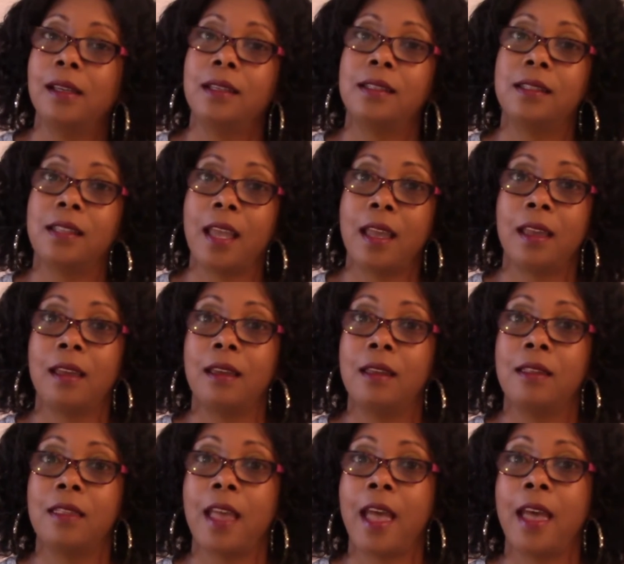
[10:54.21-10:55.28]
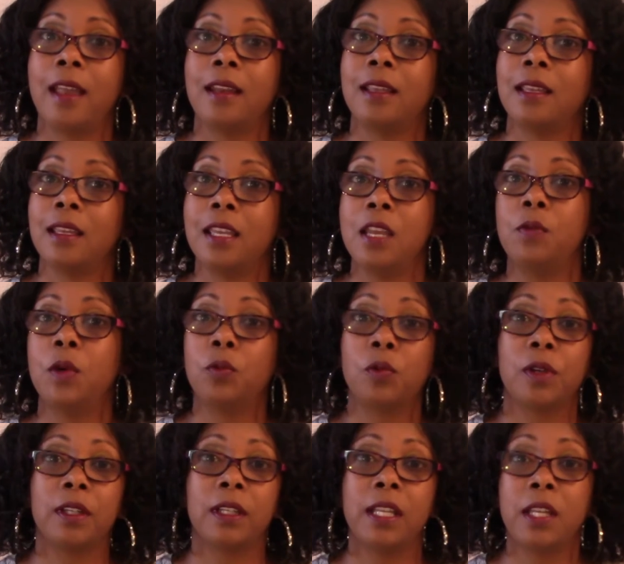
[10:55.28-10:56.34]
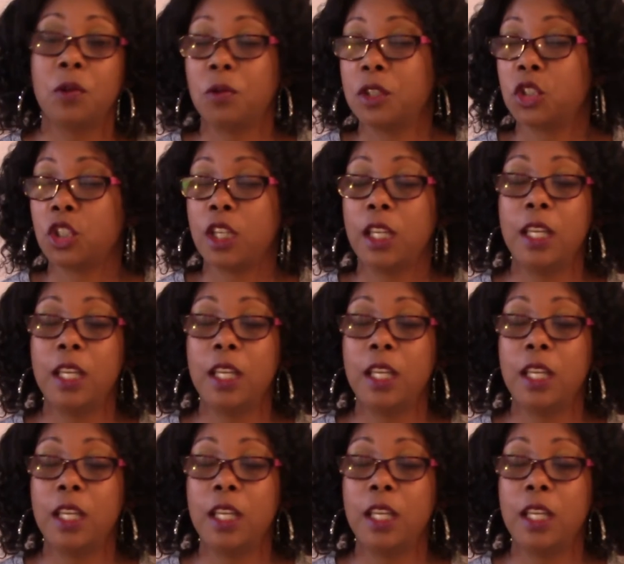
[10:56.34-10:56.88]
saying that he will relinquish